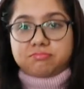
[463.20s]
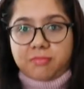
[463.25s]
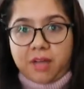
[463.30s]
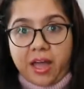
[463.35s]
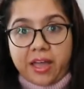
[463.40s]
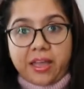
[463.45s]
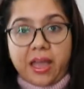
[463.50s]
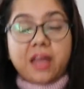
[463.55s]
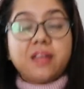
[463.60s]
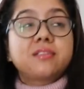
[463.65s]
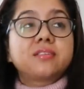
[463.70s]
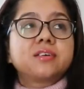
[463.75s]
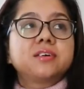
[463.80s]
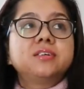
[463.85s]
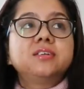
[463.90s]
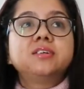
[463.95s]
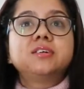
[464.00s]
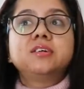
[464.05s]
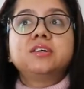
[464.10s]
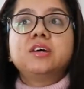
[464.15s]
I
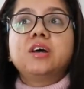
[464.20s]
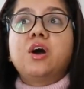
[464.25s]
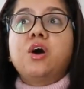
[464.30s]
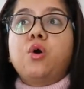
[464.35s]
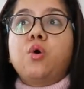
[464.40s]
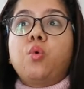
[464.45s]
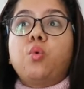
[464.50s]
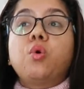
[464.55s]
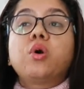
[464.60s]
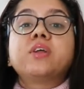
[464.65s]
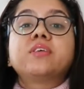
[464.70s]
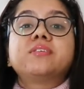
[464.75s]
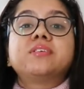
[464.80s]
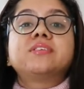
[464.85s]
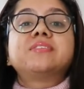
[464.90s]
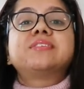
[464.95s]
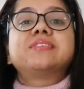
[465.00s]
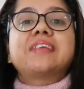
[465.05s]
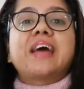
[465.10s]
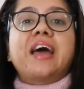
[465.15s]
answered. What is
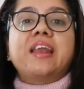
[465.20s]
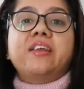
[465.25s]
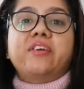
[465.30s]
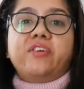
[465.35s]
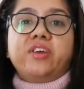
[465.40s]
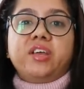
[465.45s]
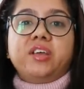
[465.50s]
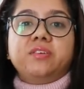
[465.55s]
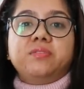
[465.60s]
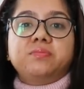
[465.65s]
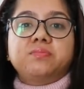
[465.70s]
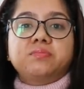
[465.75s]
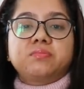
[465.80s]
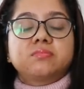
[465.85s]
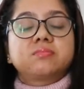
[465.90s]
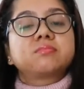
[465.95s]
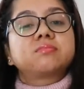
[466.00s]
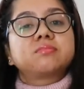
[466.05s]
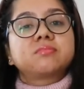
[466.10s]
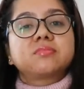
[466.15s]
his salary?
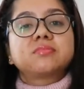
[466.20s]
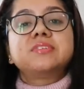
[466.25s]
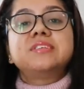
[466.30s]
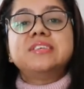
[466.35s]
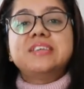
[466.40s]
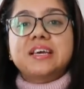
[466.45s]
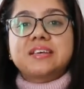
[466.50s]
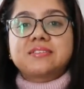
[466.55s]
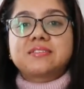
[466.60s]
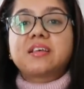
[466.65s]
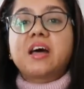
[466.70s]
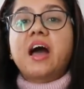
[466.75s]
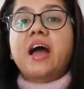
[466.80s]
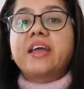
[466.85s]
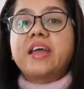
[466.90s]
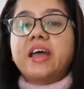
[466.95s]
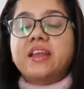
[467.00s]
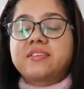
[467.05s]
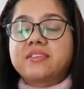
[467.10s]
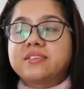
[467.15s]
Yes, I
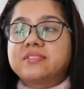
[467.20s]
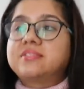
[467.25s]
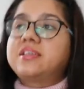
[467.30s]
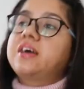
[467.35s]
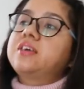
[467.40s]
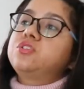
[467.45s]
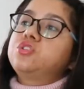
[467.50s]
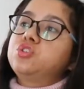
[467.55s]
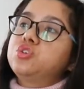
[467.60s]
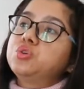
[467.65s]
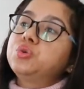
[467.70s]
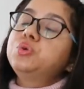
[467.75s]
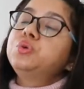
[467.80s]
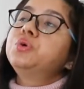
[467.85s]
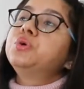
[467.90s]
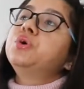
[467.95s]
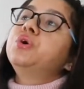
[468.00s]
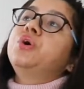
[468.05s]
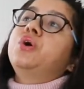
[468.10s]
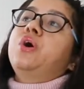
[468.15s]
answered that
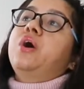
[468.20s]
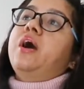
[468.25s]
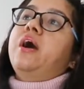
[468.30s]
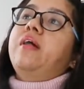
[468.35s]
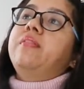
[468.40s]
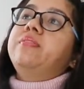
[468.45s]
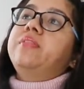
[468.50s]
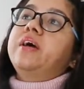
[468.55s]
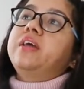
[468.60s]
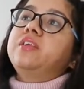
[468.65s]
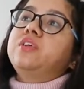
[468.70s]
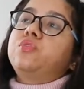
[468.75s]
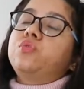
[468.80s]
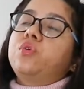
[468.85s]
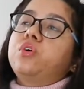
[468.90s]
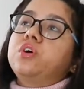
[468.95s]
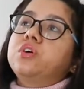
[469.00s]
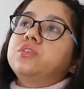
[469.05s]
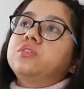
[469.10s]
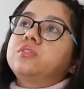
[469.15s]
too. And then it
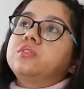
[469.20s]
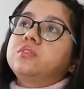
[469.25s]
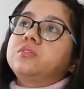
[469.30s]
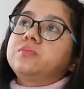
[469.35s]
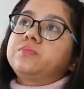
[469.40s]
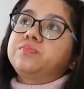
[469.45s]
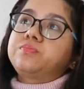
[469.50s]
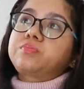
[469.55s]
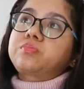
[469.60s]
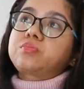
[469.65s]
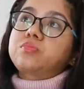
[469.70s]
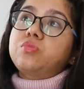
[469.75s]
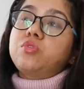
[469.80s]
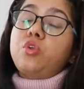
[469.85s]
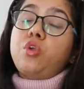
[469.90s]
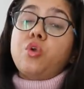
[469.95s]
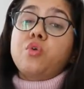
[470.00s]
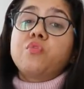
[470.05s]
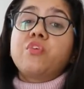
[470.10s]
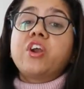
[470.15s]
was,
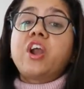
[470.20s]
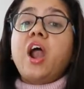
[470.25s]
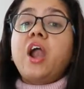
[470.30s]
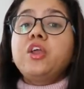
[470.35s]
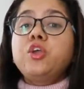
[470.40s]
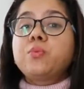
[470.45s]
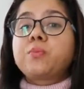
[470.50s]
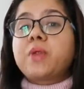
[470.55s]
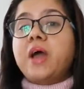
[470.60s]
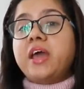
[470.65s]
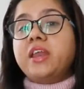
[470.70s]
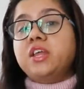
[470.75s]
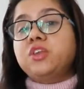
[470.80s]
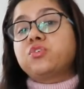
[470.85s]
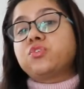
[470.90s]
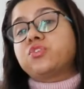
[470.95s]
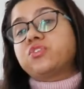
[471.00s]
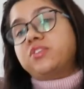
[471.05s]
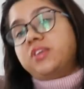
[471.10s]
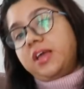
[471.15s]
where are you planning
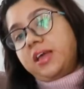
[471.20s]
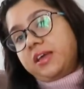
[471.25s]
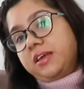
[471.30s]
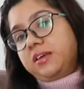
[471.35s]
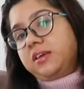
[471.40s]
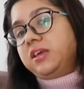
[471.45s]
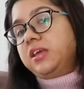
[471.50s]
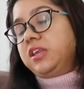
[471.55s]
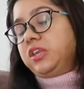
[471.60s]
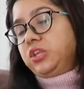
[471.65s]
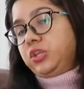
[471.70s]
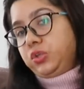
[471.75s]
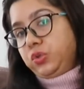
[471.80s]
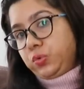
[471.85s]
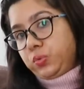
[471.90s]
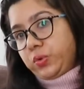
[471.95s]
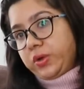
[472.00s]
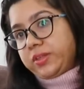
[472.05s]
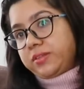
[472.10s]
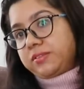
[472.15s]
to stay in
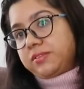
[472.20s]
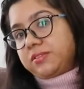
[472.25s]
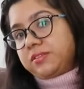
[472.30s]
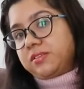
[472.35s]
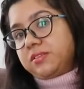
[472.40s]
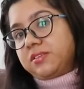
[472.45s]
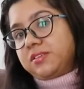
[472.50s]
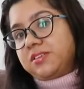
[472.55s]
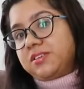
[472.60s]
US?